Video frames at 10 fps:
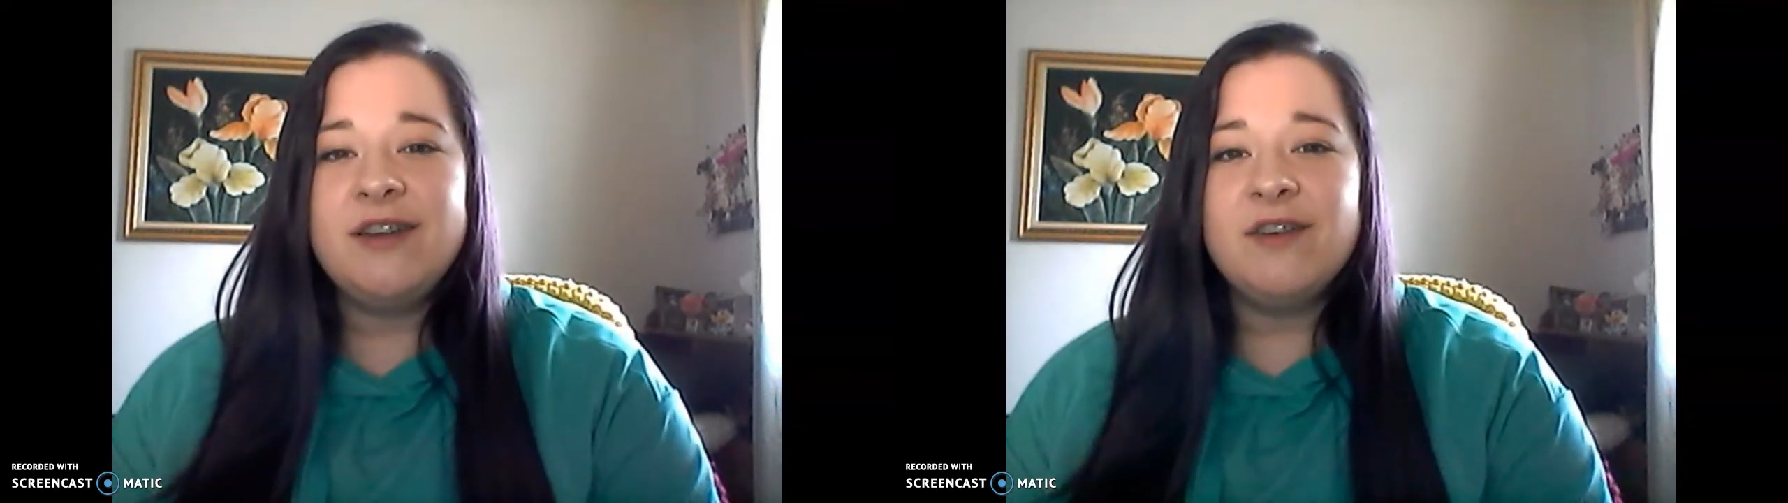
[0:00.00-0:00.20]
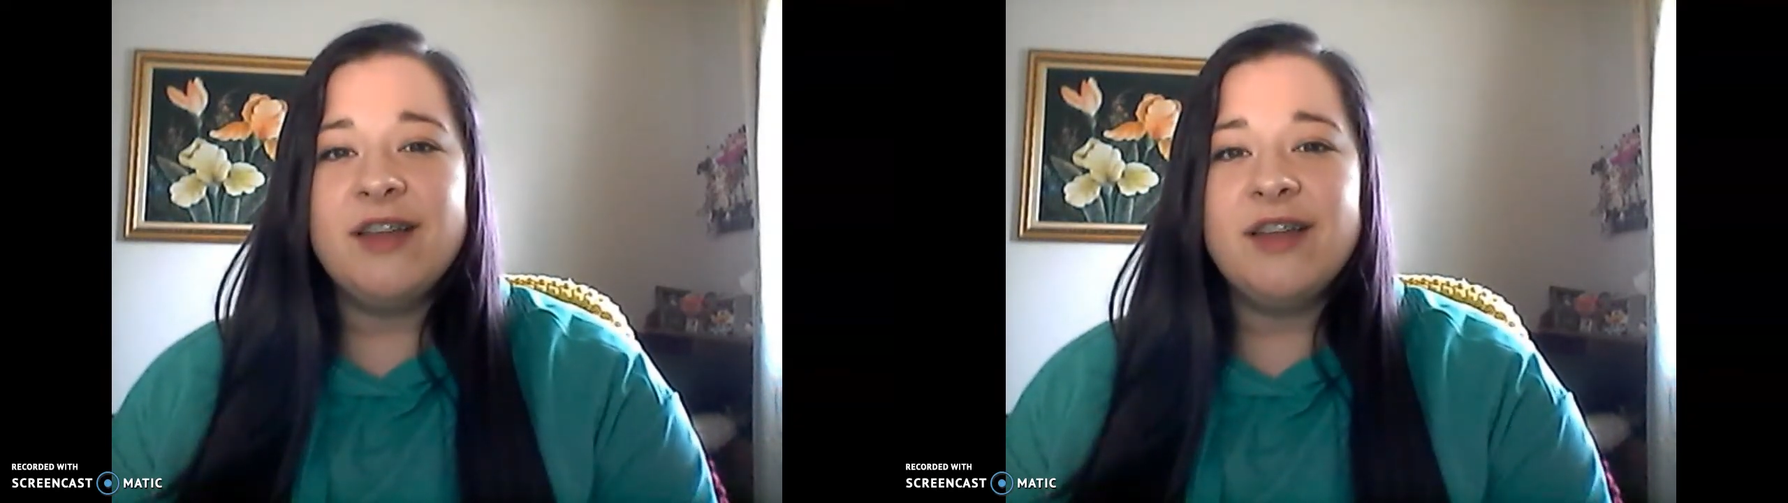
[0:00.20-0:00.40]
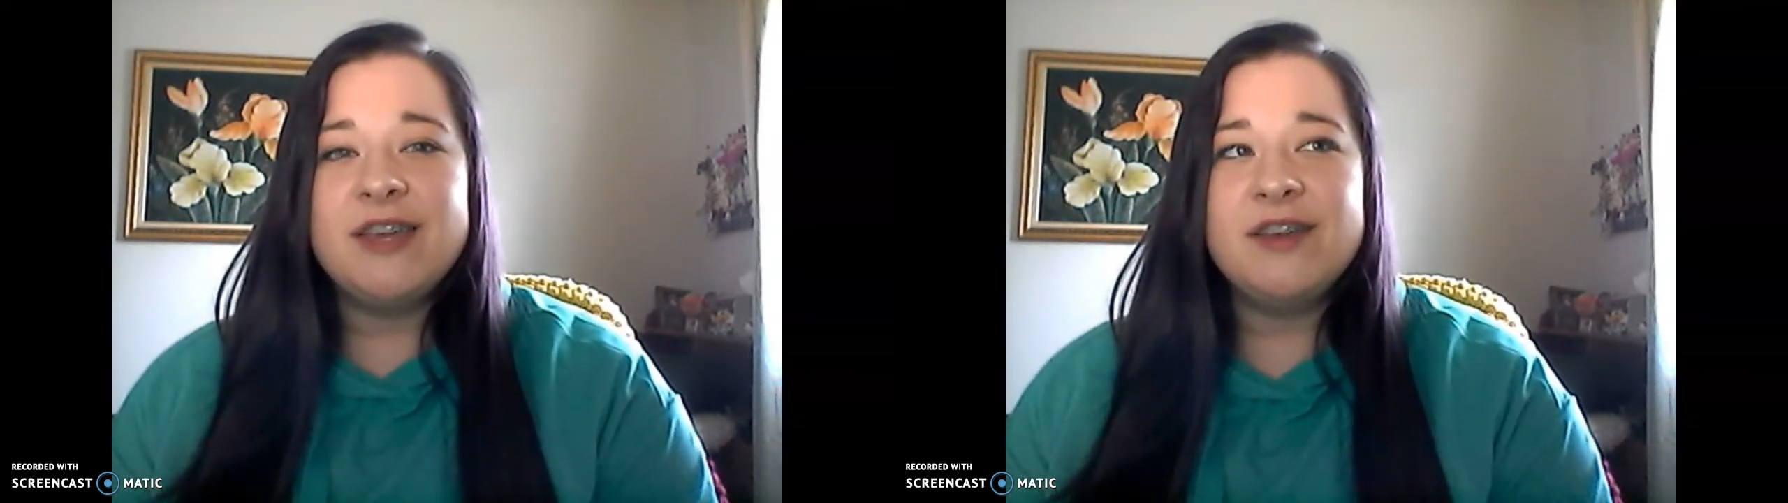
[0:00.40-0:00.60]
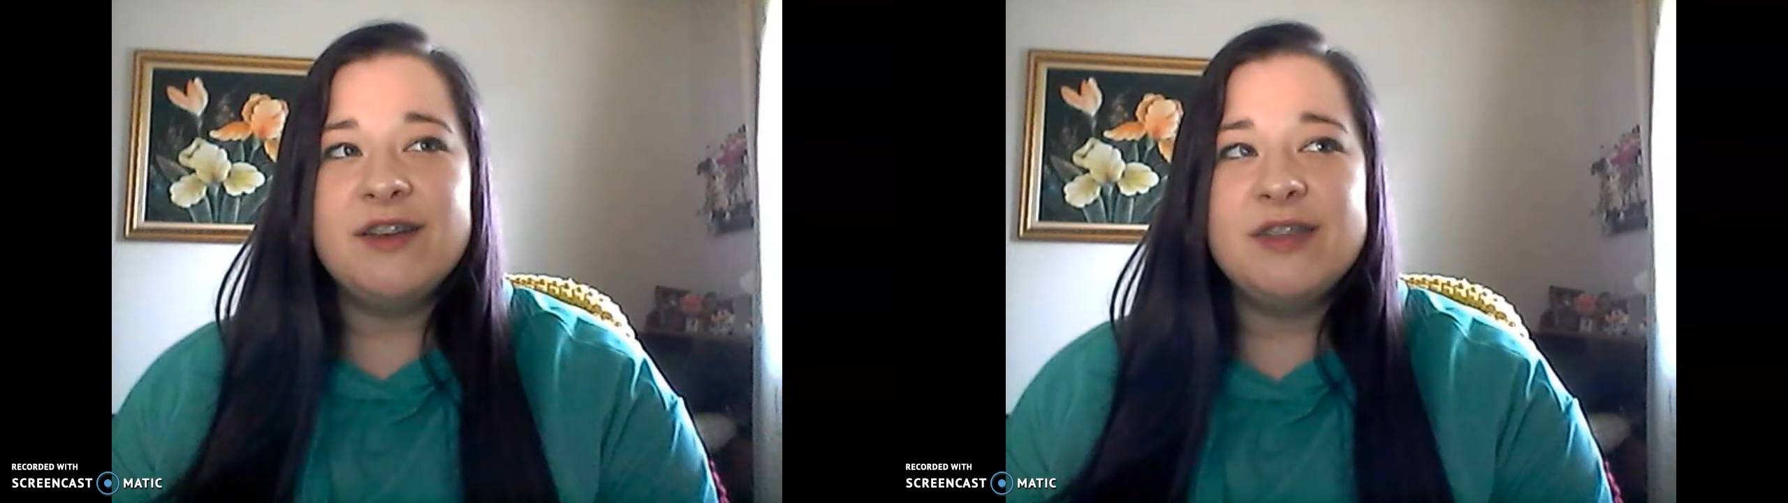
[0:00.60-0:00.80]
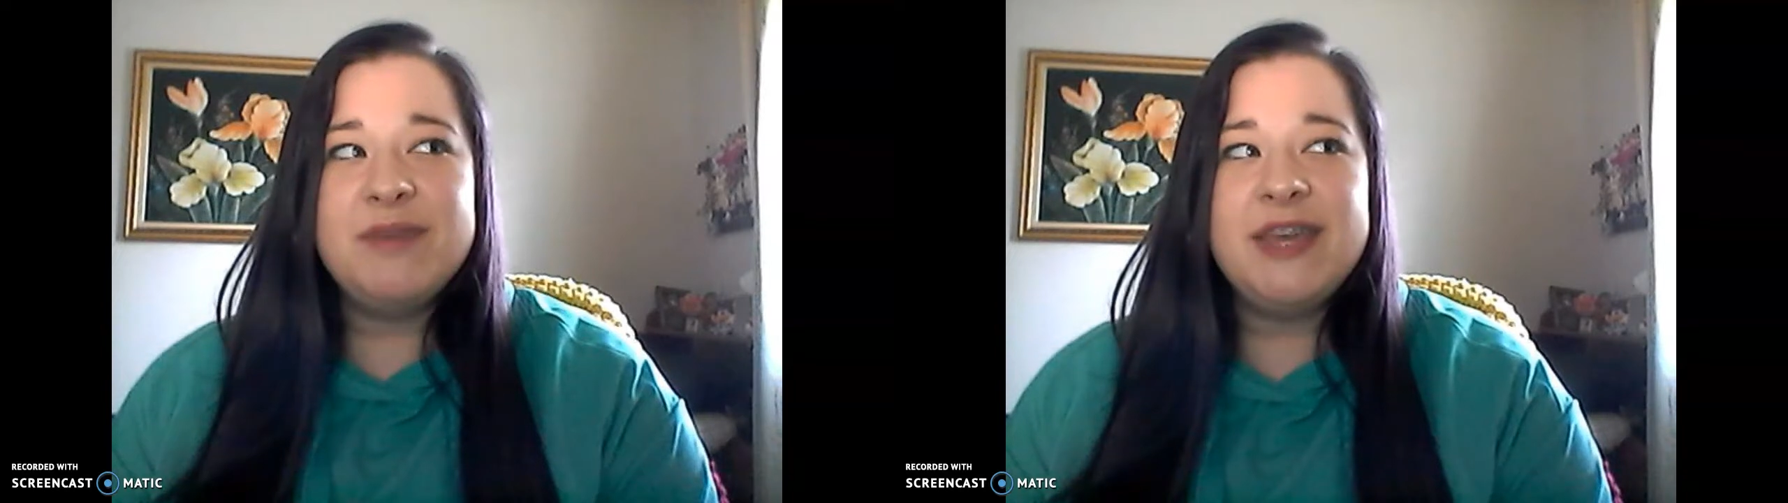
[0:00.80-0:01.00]
or like you're
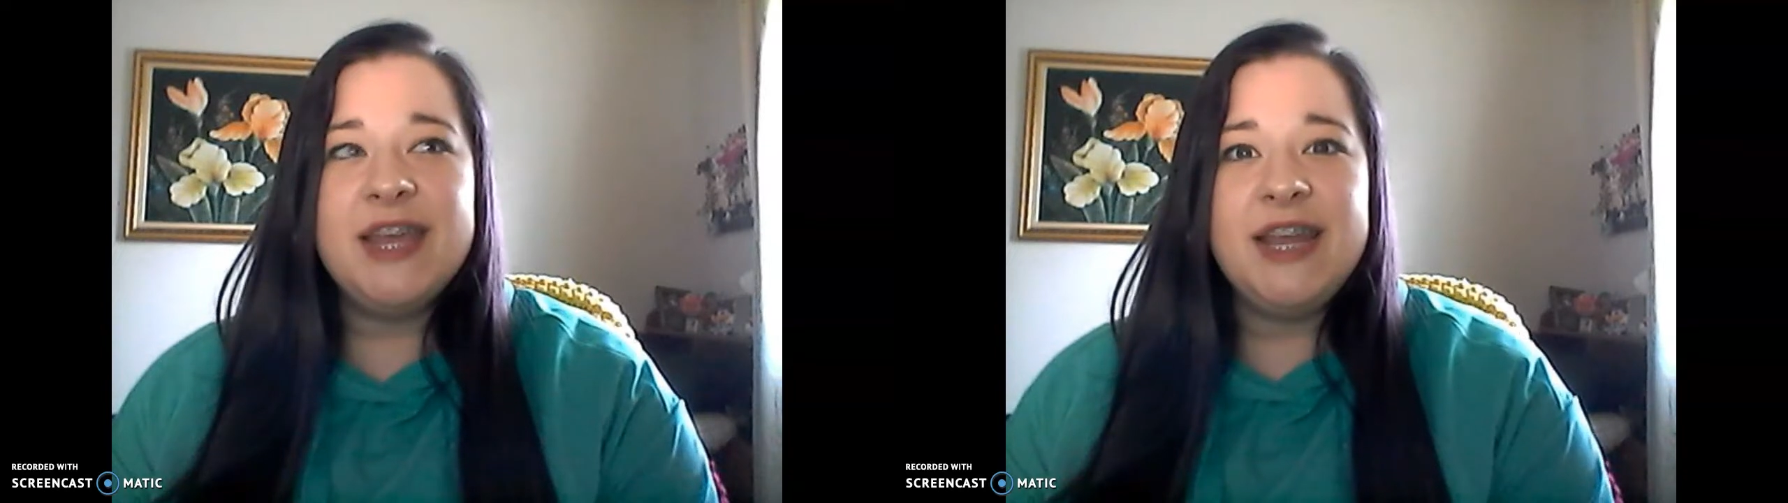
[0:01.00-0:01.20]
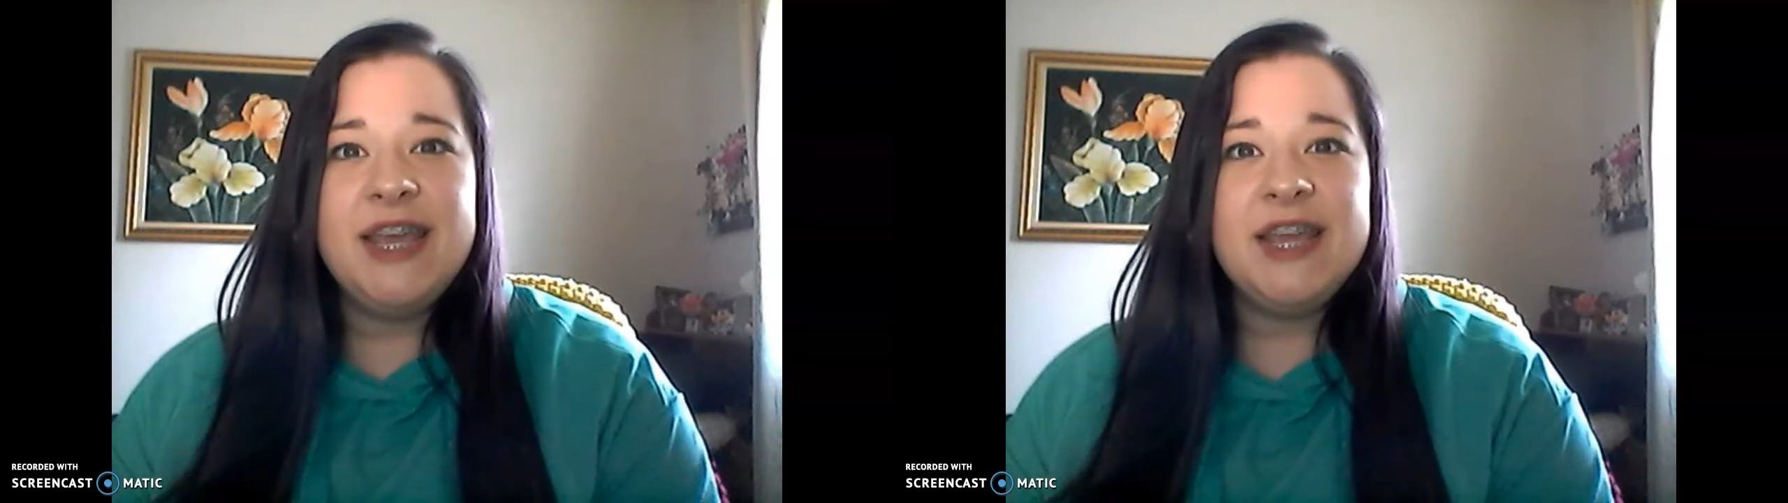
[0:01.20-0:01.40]
at the beginning